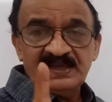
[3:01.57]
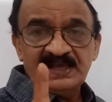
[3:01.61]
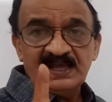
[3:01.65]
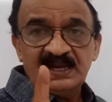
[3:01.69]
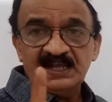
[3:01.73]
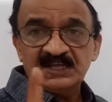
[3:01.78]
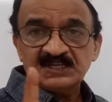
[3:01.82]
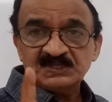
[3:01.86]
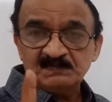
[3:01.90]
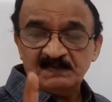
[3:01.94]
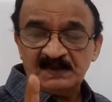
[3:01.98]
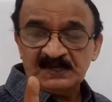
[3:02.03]
we
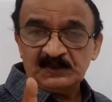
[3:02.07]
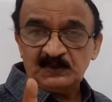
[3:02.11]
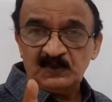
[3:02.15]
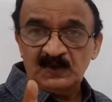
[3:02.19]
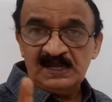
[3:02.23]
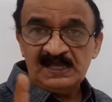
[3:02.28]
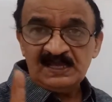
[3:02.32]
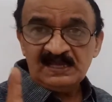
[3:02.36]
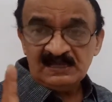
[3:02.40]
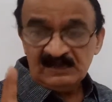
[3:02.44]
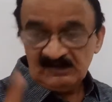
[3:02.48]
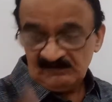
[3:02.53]
can expect
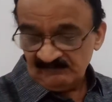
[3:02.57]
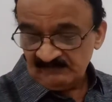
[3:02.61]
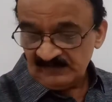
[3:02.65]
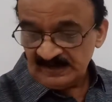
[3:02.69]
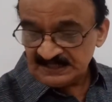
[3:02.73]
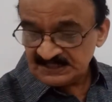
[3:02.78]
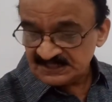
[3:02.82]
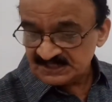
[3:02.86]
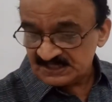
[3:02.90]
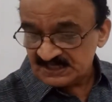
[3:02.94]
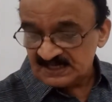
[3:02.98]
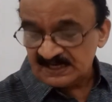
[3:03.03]
only
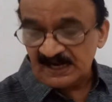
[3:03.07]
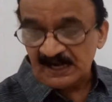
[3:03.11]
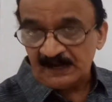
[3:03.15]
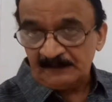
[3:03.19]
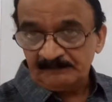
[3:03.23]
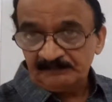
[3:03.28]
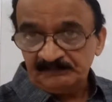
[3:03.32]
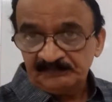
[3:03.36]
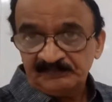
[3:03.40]
one signal.